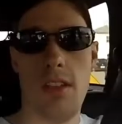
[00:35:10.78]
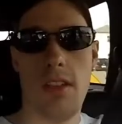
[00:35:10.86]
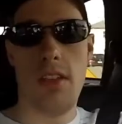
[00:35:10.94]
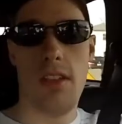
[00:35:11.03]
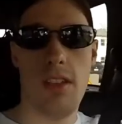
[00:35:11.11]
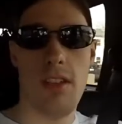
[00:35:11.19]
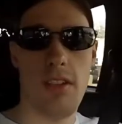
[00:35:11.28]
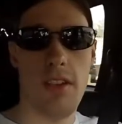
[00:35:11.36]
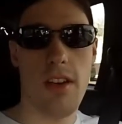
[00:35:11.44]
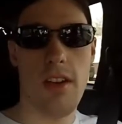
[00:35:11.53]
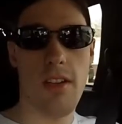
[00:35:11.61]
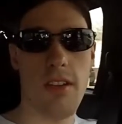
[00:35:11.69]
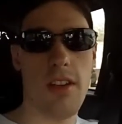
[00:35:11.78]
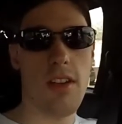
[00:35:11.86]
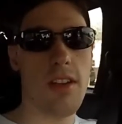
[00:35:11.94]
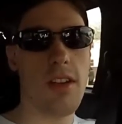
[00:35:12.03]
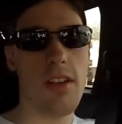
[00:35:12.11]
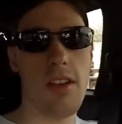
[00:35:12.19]
This is Joey's.
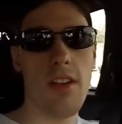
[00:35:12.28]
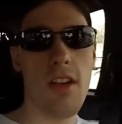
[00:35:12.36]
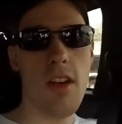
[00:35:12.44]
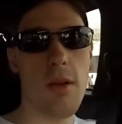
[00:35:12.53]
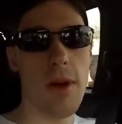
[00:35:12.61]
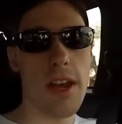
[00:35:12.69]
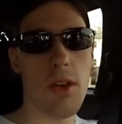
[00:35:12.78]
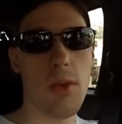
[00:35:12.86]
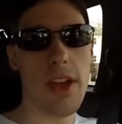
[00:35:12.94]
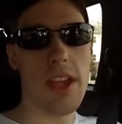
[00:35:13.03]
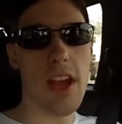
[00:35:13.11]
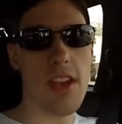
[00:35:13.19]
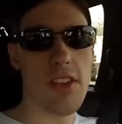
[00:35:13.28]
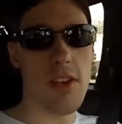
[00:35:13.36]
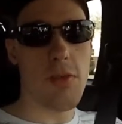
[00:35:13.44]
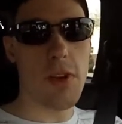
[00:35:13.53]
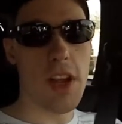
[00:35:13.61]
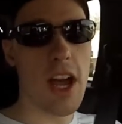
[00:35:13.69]
But by the way, guys, I
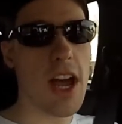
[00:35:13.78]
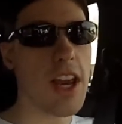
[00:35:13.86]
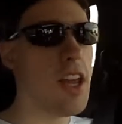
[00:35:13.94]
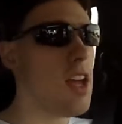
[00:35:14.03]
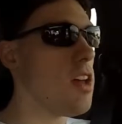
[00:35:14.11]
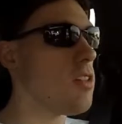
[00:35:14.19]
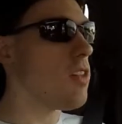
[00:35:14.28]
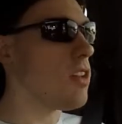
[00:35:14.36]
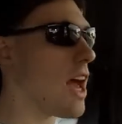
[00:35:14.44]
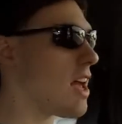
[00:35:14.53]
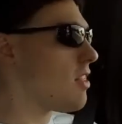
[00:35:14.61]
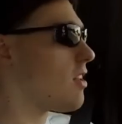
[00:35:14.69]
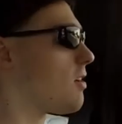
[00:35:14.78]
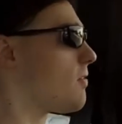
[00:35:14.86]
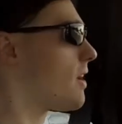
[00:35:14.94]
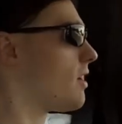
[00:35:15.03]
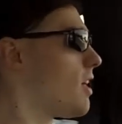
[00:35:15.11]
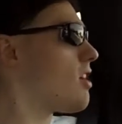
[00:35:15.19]
forgot the la- the
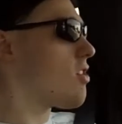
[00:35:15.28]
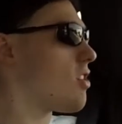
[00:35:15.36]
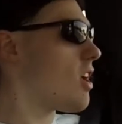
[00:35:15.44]
event last